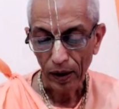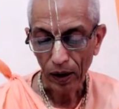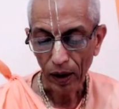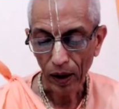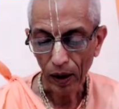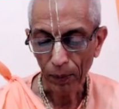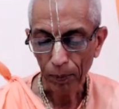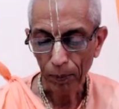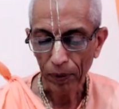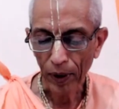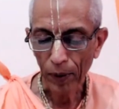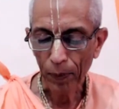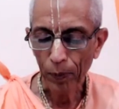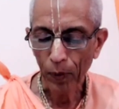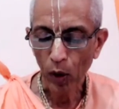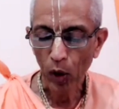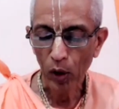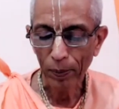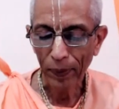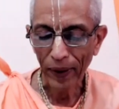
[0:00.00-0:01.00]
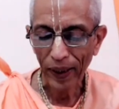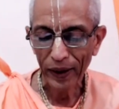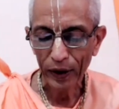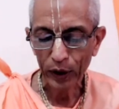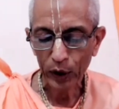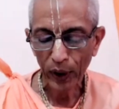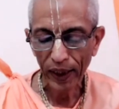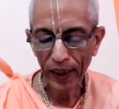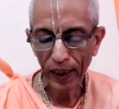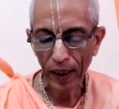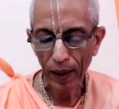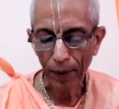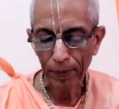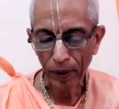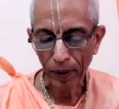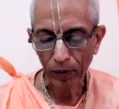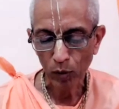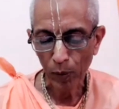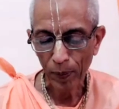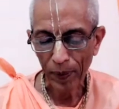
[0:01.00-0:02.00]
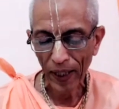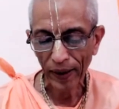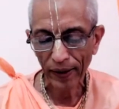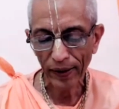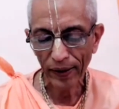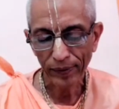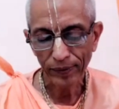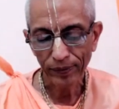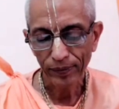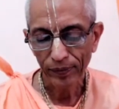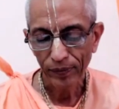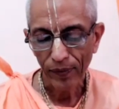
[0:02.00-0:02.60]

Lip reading: Purport by Srila Prabhupada.